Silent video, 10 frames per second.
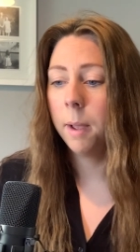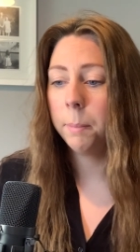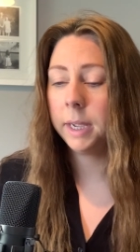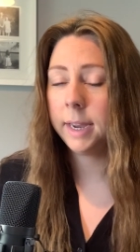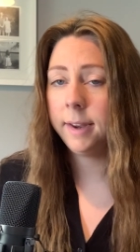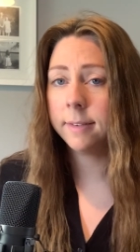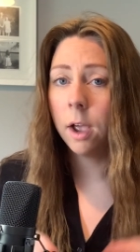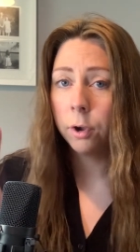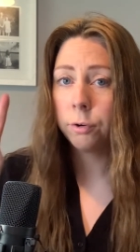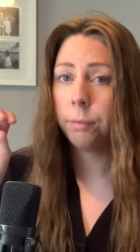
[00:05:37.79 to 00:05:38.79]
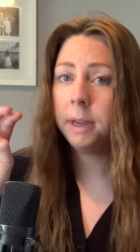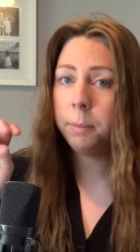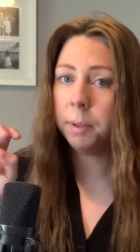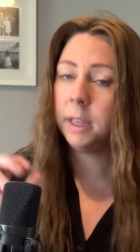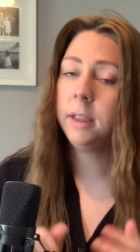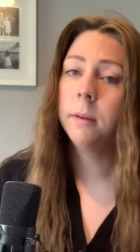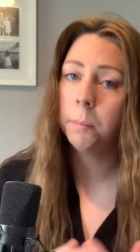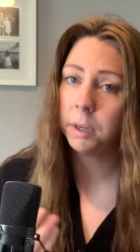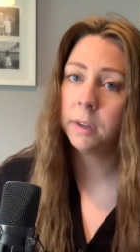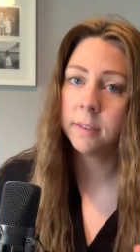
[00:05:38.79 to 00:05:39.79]
but he's creepy
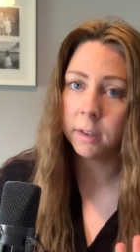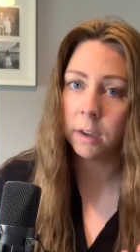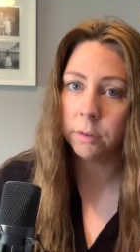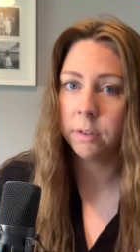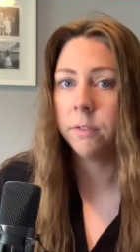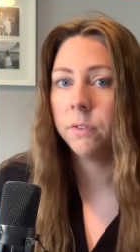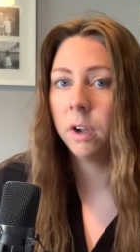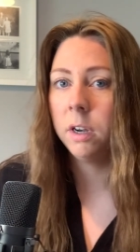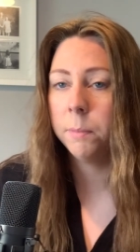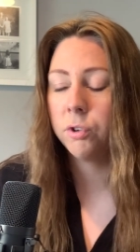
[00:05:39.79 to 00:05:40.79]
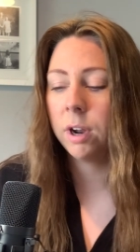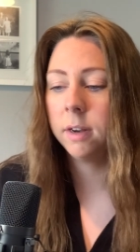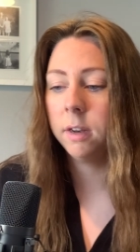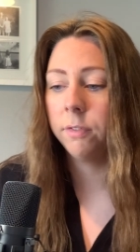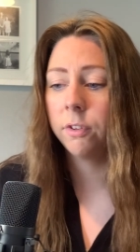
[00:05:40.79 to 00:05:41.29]
because the girl doesn't find him attractive.